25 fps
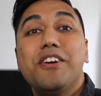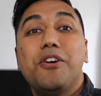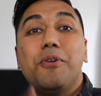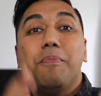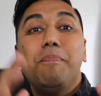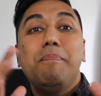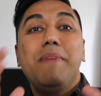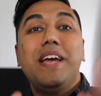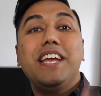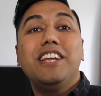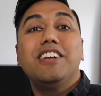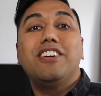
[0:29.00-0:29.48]
or
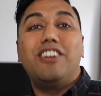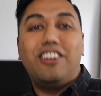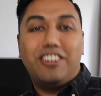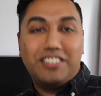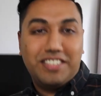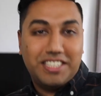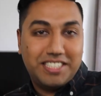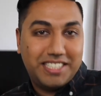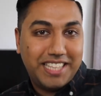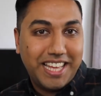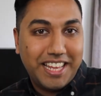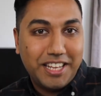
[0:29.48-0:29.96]
may not
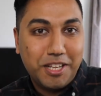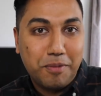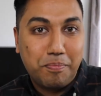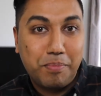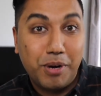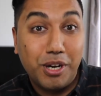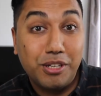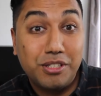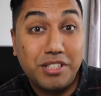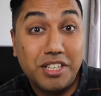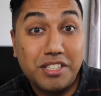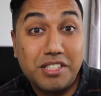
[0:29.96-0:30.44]
understand the
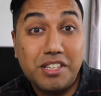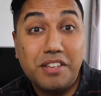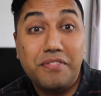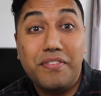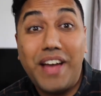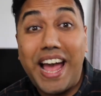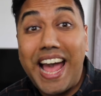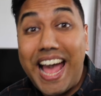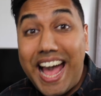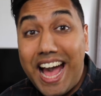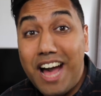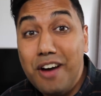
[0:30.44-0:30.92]
process
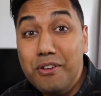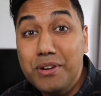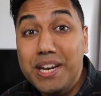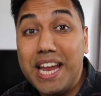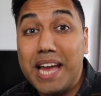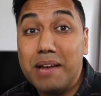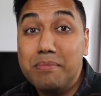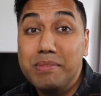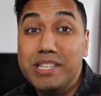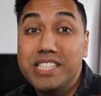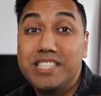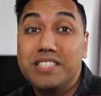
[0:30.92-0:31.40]
of how an
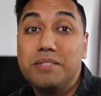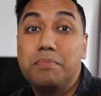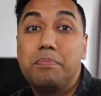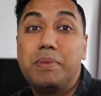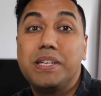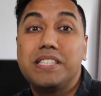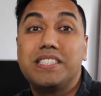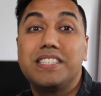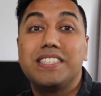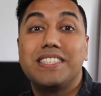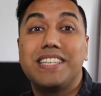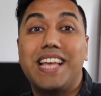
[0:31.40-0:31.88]
Amazon
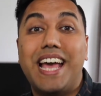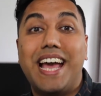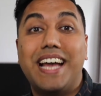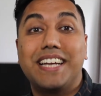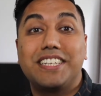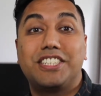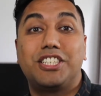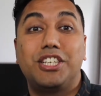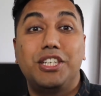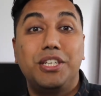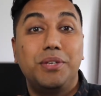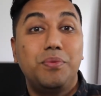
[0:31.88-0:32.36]
business
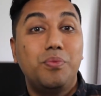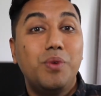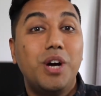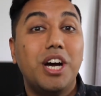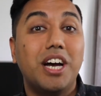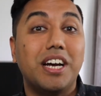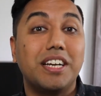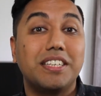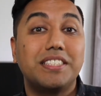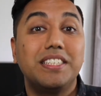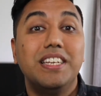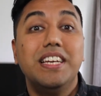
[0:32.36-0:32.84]
actually
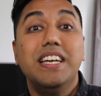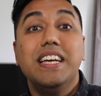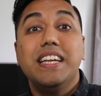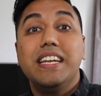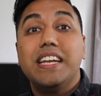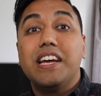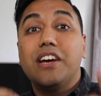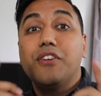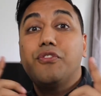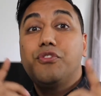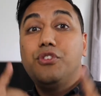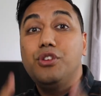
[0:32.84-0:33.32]
works.
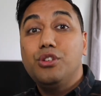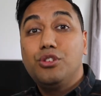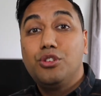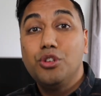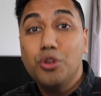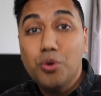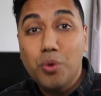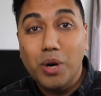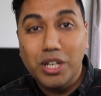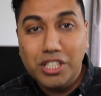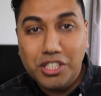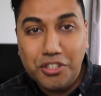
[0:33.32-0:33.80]
Now if you
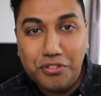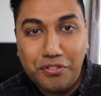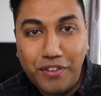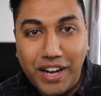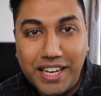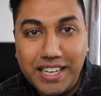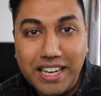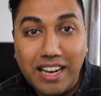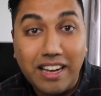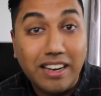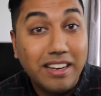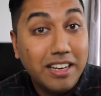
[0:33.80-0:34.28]
do want to
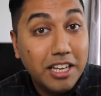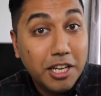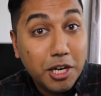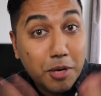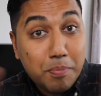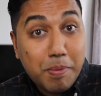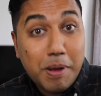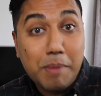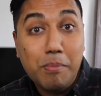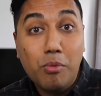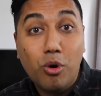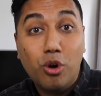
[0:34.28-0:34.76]
find out a little
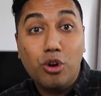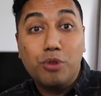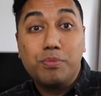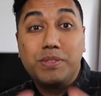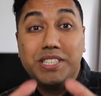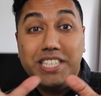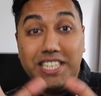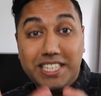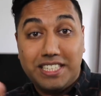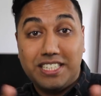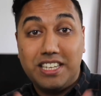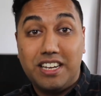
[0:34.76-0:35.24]
bit more
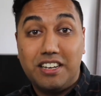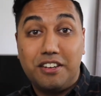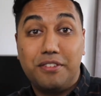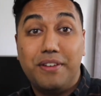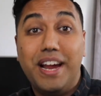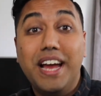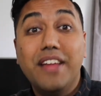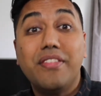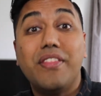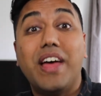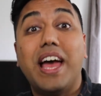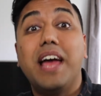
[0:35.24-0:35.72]
detail
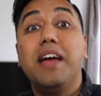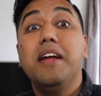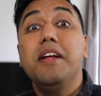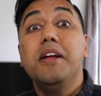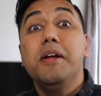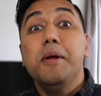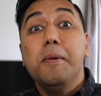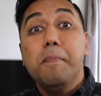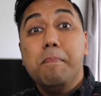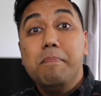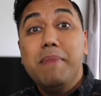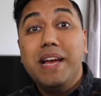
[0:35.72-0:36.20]
around
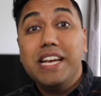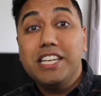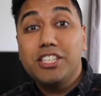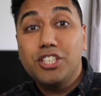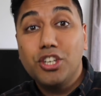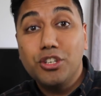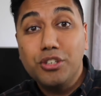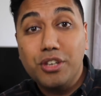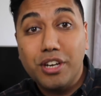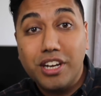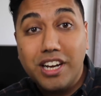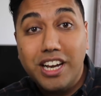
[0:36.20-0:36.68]
that, make
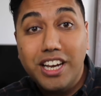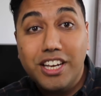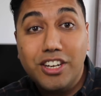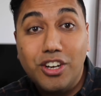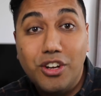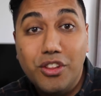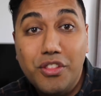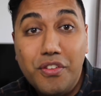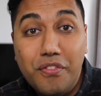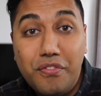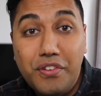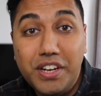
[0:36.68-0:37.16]
sure you click
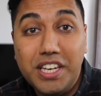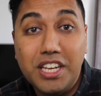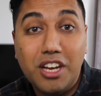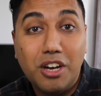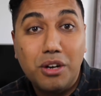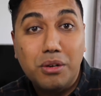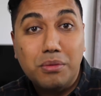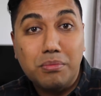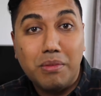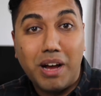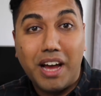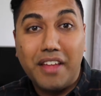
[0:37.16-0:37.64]
on the
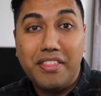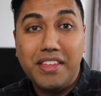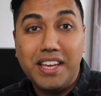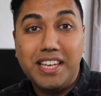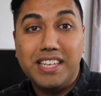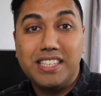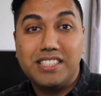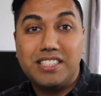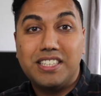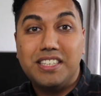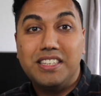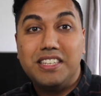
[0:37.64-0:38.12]
video. I think
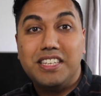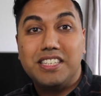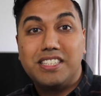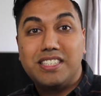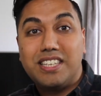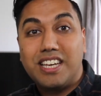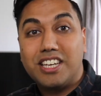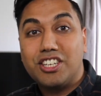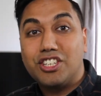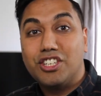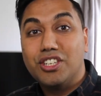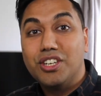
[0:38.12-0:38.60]
it's in this
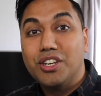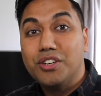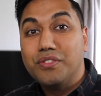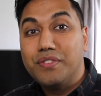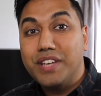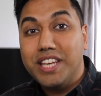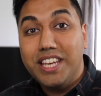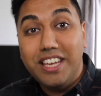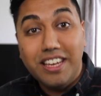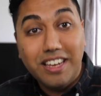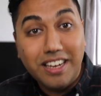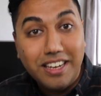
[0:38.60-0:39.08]
section over
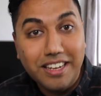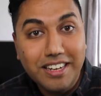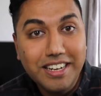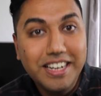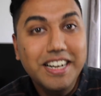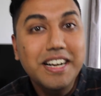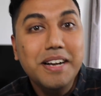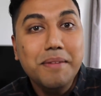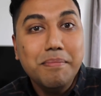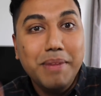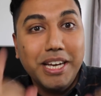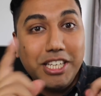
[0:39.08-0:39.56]
here.
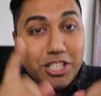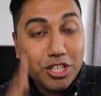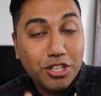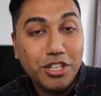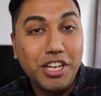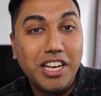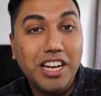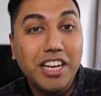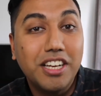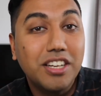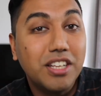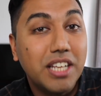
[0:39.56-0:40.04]
Make sure
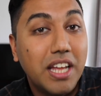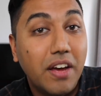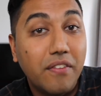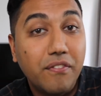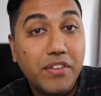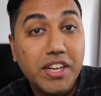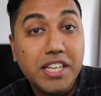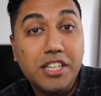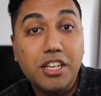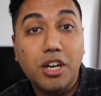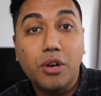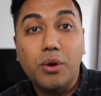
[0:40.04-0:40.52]
you click on that
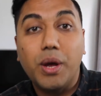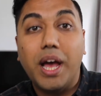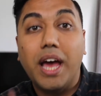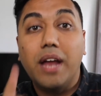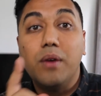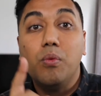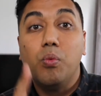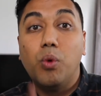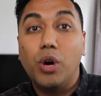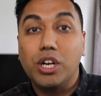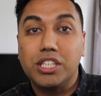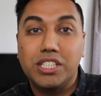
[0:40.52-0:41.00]
video
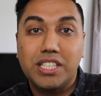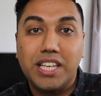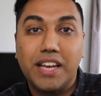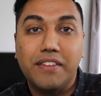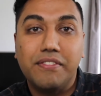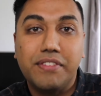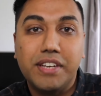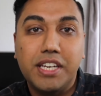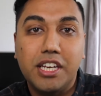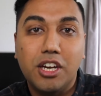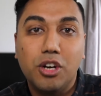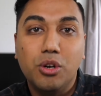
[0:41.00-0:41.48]
and watch that
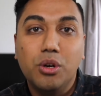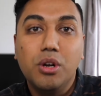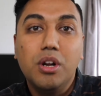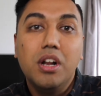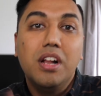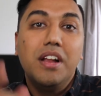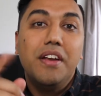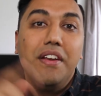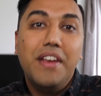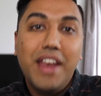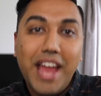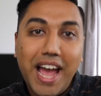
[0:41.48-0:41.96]
video
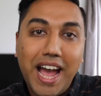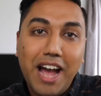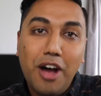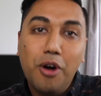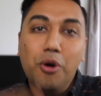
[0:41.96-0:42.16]
now